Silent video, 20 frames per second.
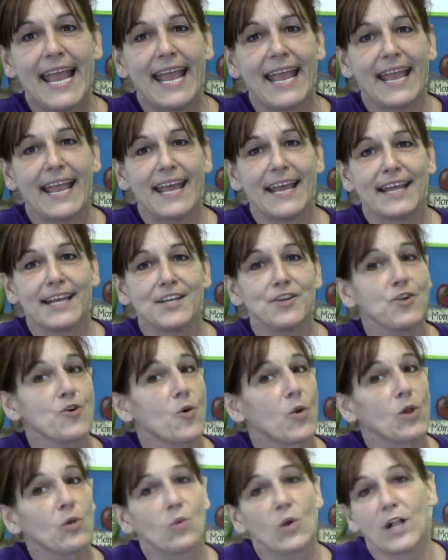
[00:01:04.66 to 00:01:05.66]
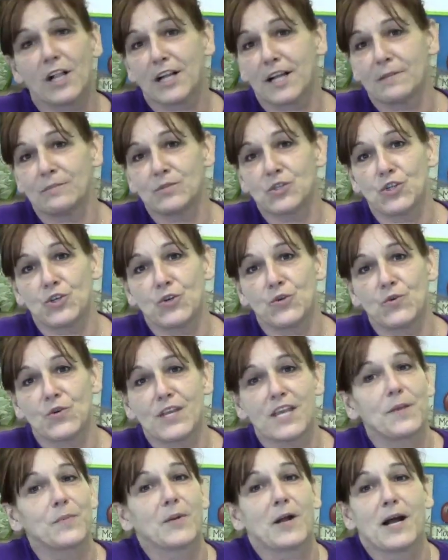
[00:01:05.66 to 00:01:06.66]
And you're all welcome to
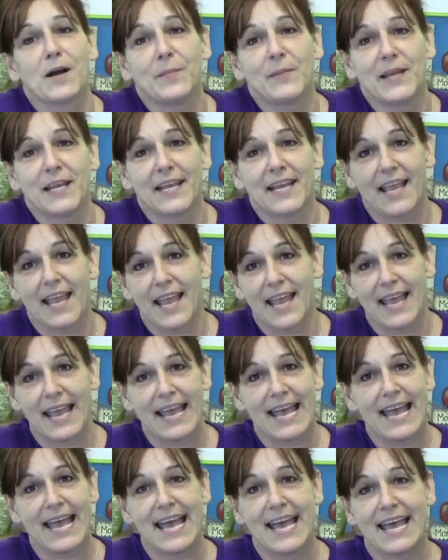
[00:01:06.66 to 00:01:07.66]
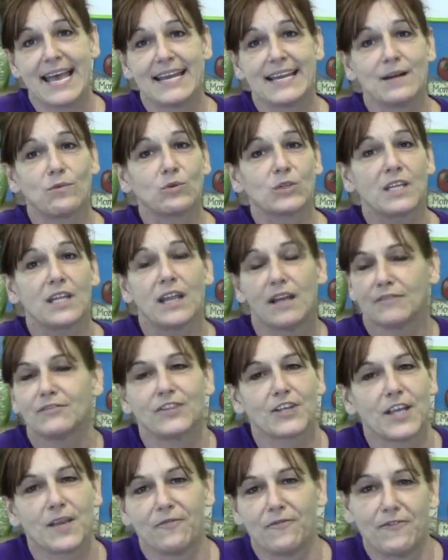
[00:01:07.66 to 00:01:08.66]
keep coming and I would love
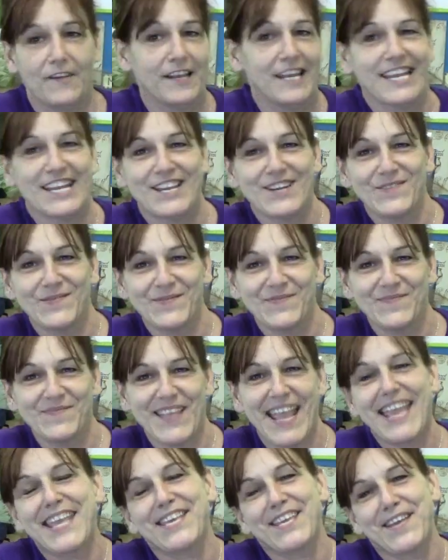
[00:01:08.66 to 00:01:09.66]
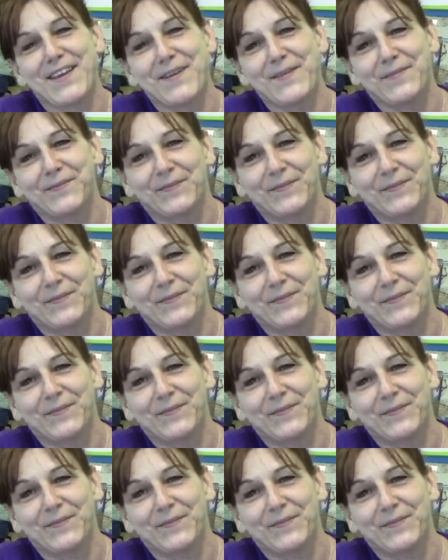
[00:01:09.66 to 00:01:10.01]
to keep feeding you. Thank you.